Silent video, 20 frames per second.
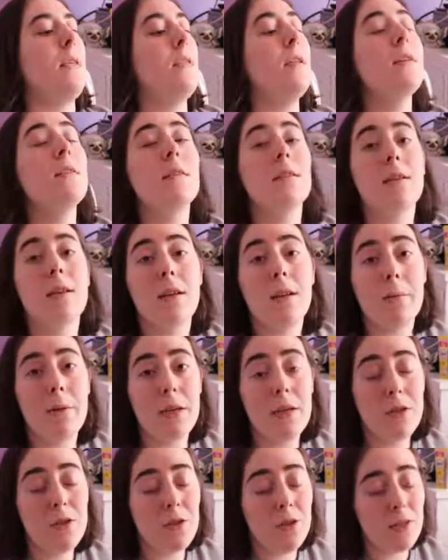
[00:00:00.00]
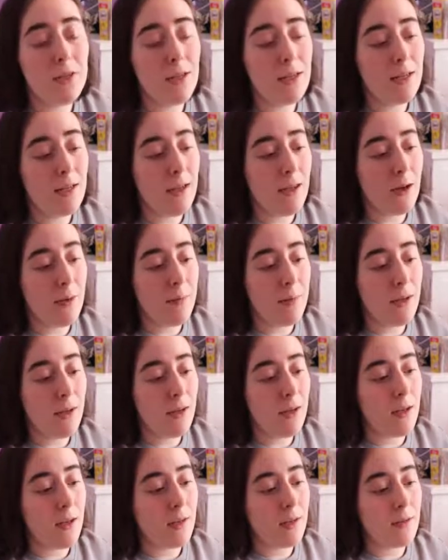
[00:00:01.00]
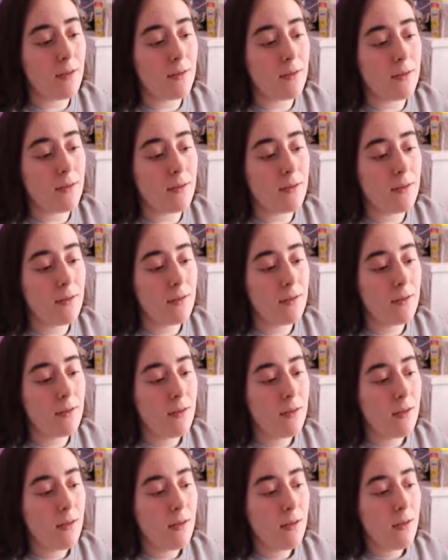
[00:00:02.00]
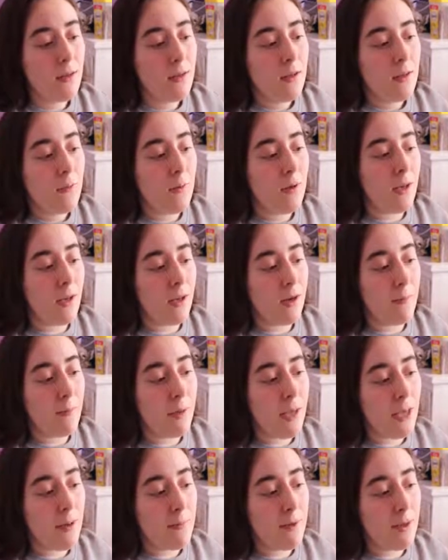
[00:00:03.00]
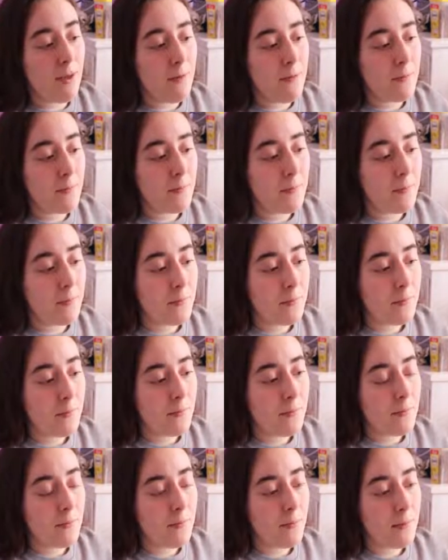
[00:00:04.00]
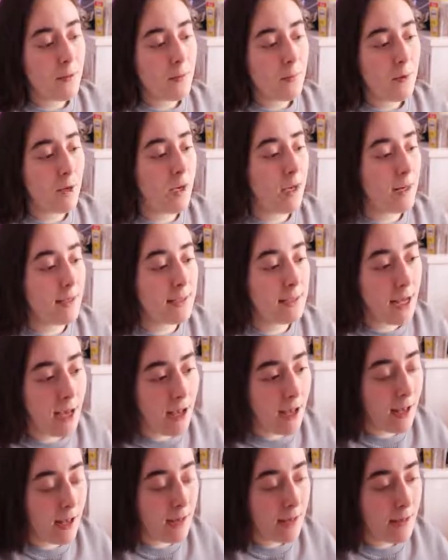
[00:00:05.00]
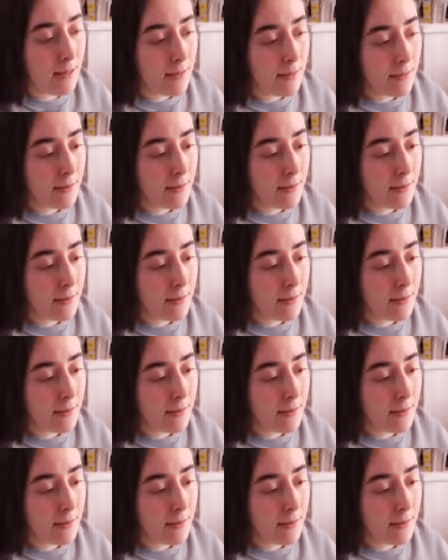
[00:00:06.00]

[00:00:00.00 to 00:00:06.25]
This is going to be interesting now because we got a baby. We got a Todd.